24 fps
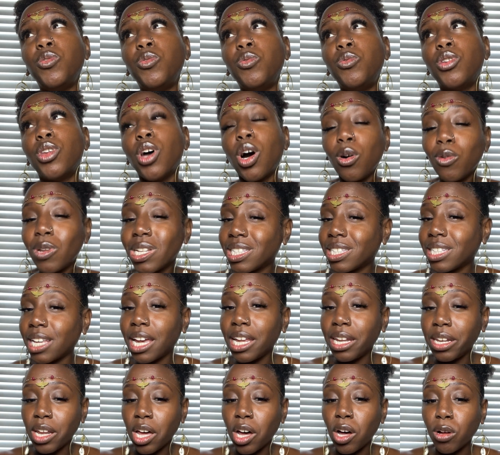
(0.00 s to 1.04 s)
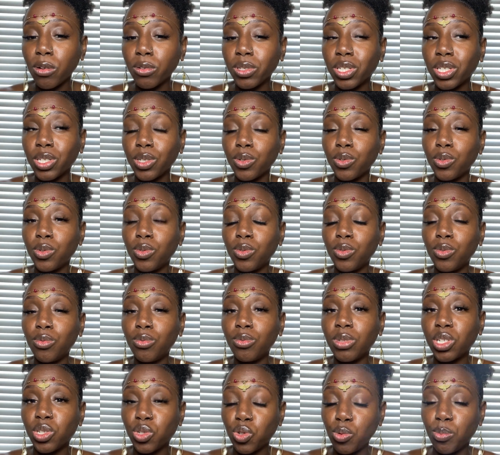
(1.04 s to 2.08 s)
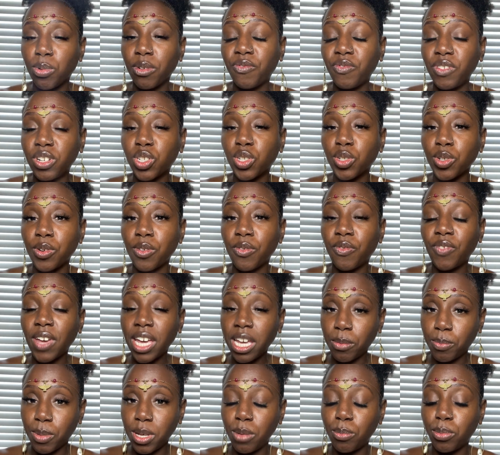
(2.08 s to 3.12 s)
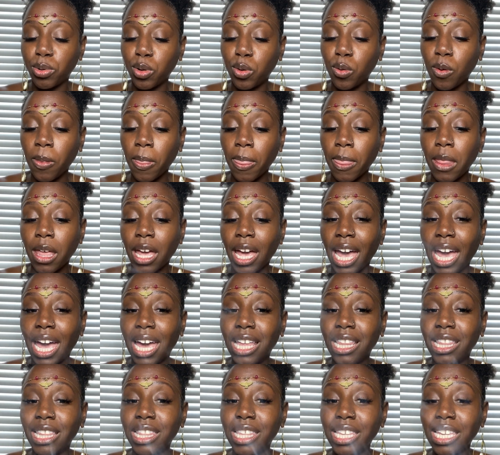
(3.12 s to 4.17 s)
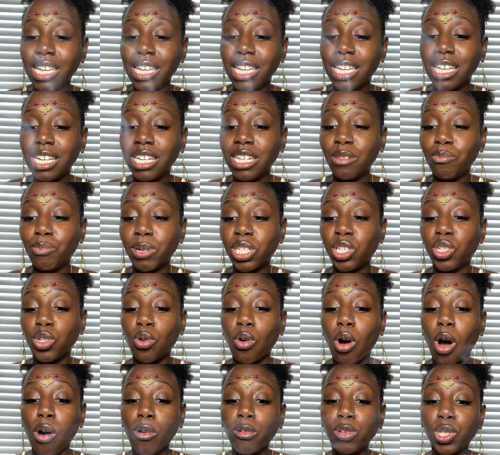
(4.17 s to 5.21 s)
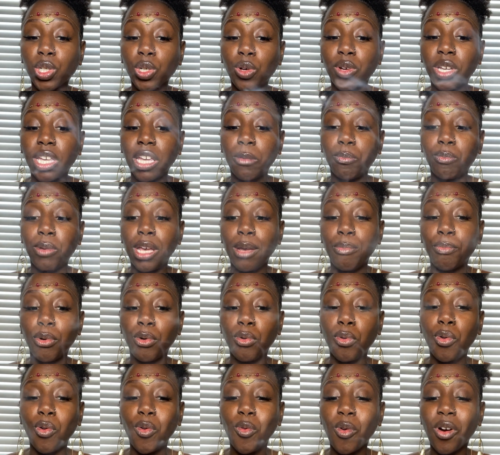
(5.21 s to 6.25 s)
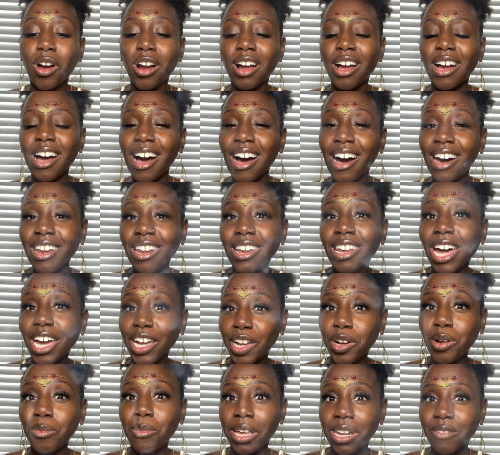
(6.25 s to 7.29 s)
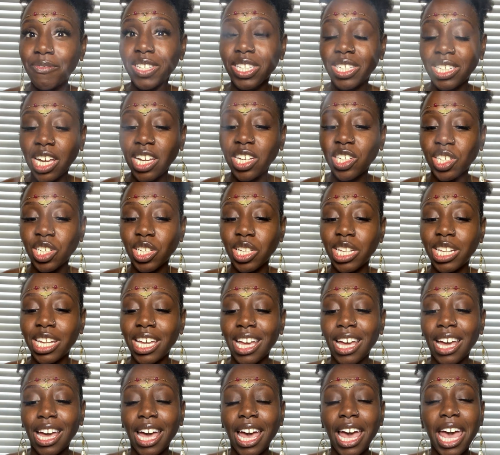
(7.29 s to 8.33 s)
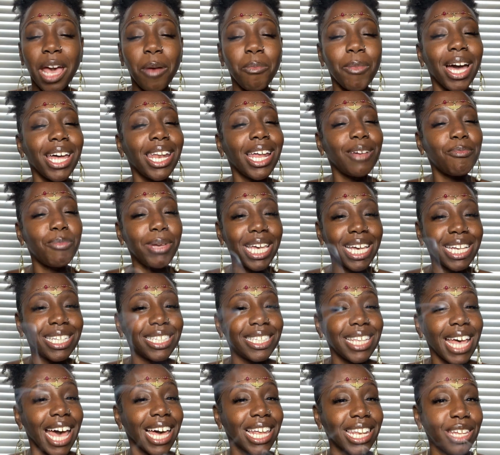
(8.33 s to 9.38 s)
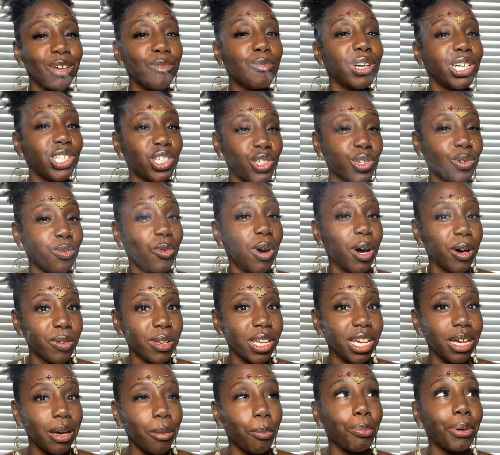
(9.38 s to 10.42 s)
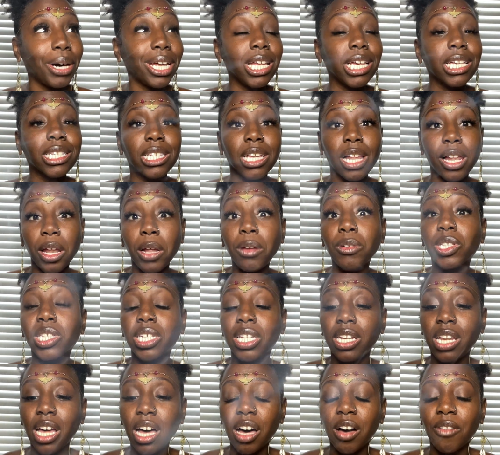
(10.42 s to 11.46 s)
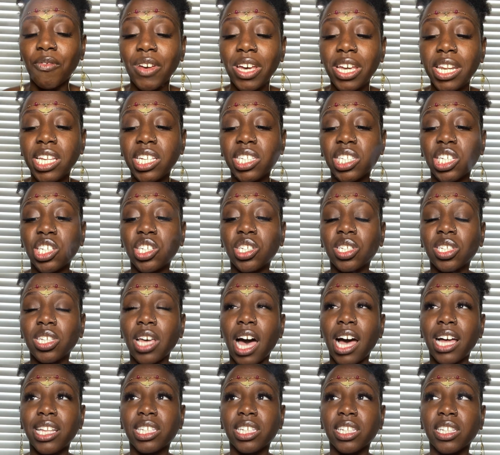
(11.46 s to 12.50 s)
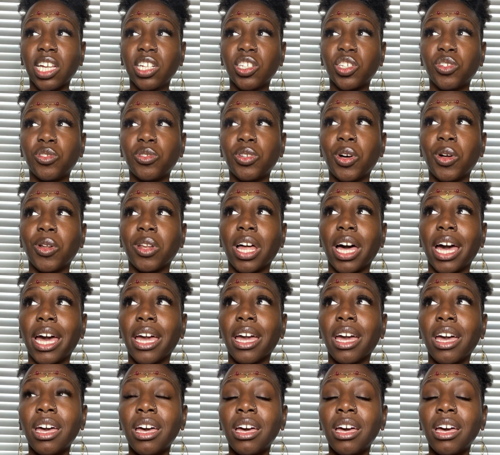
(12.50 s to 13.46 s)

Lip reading: know to say no to the superficial fake people. And then, but you'll also get people who are kind of like your manifestation. It might not be exactly what you wanted, but it's close enough. And it's a sign to let you know, like,